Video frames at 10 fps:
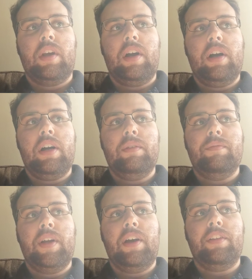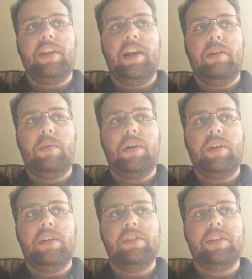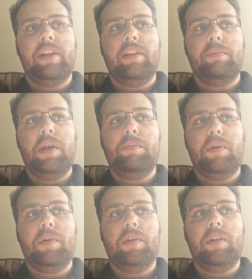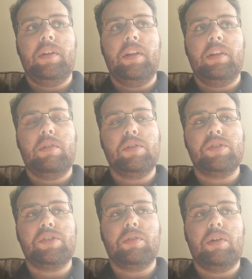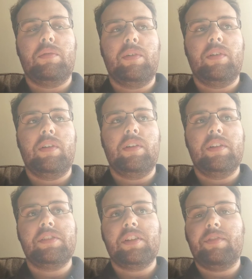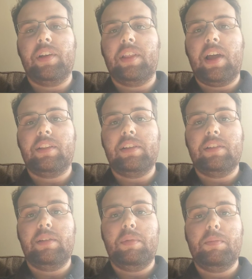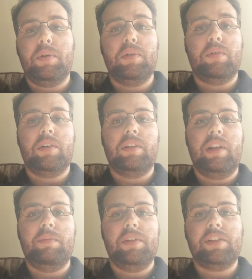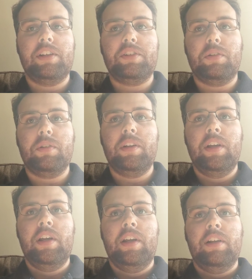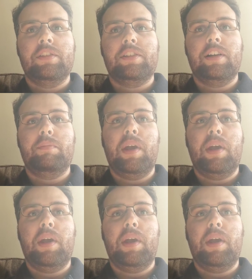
healthcare workers and people in the grocery store and stuff like that. The people who are deemed essential to